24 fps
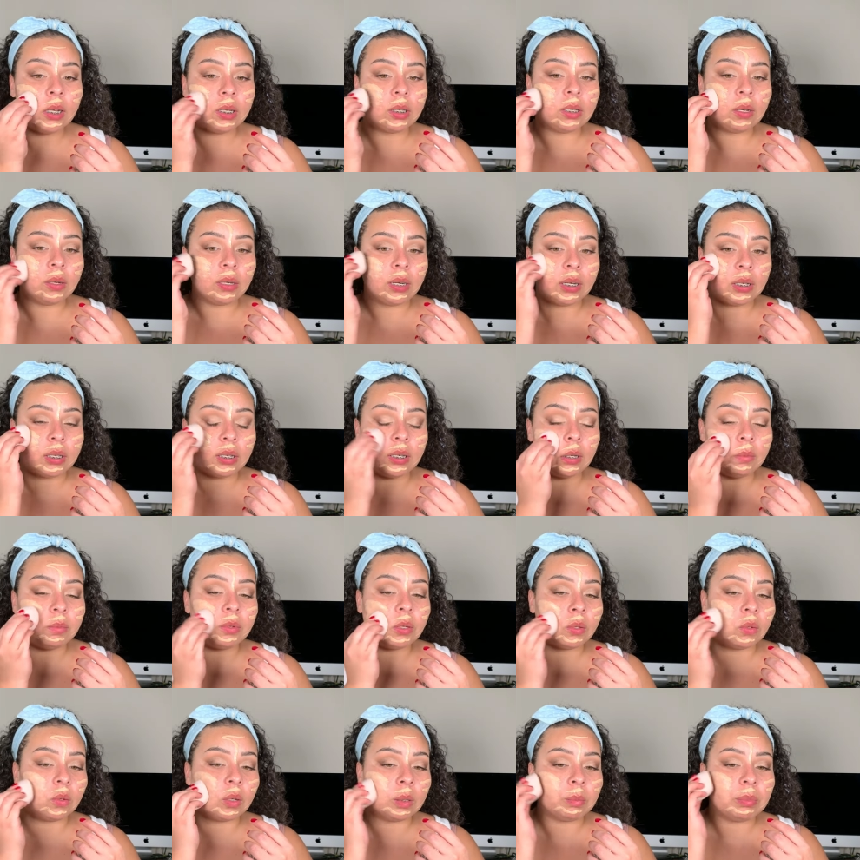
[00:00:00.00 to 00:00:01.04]
So it doesn't
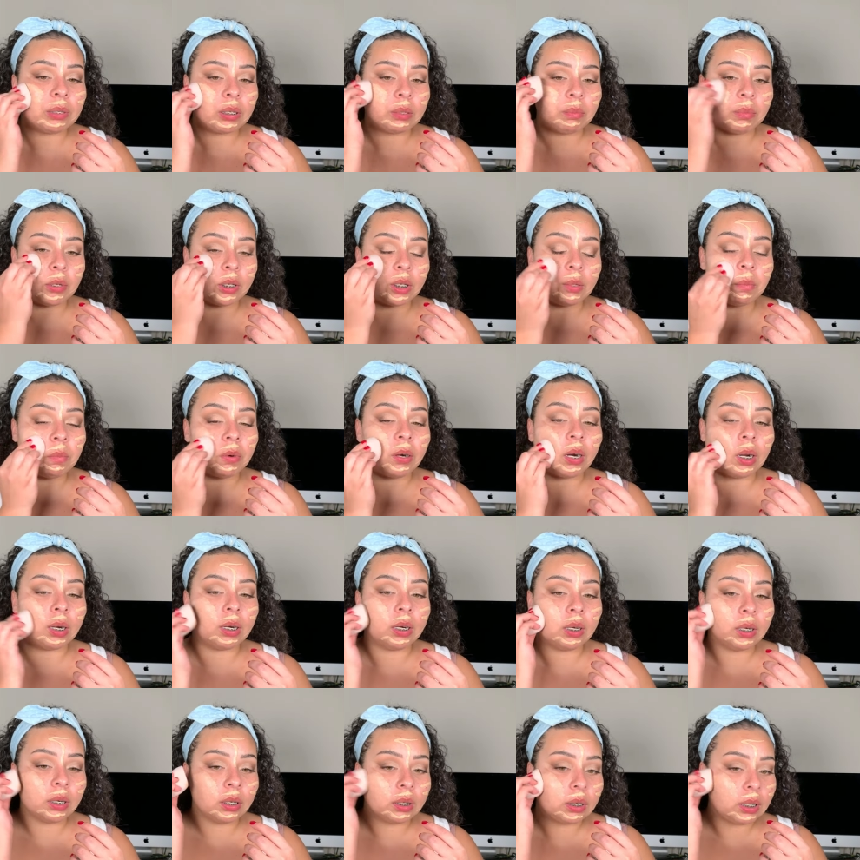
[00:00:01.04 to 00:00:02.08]
absorb as much
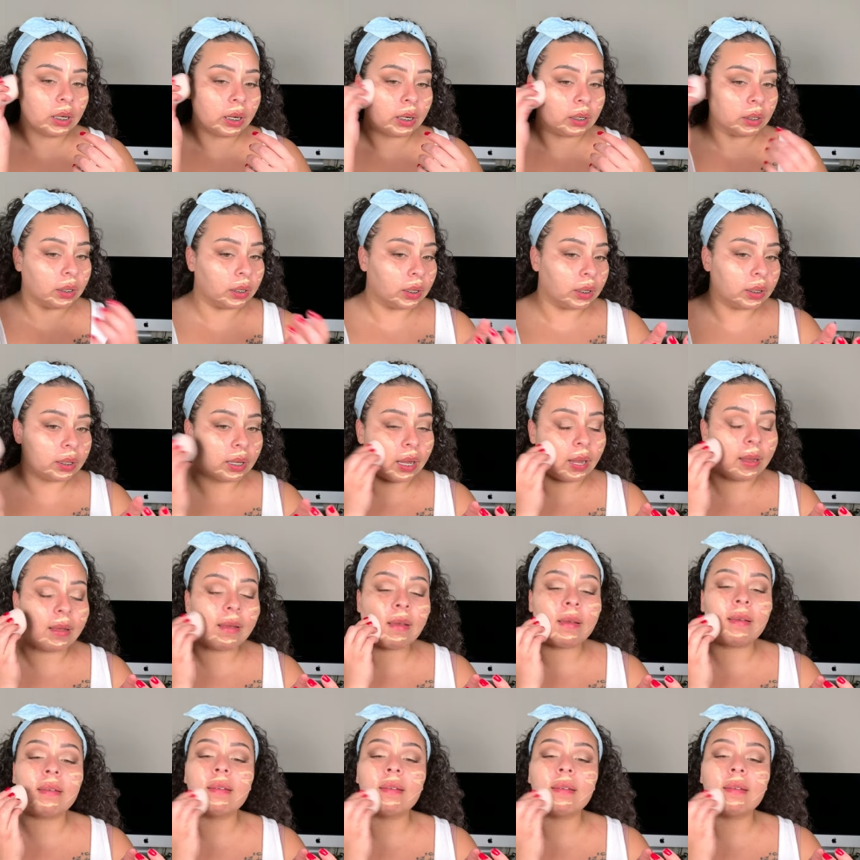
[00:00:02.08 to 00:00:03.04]
product and look at that.